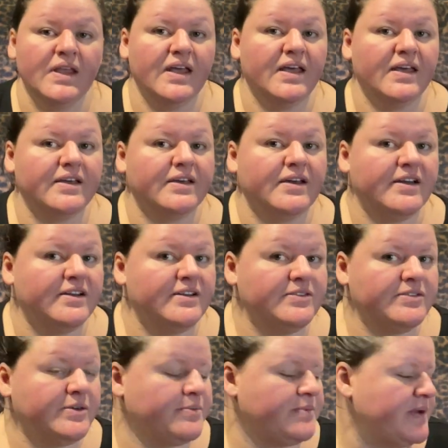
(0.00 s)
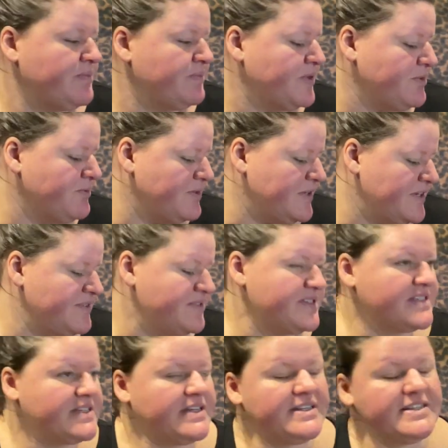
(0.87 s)
I kind of remember what I
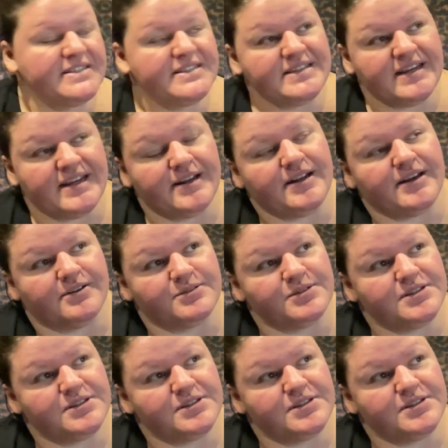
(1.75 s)
was gonna say now.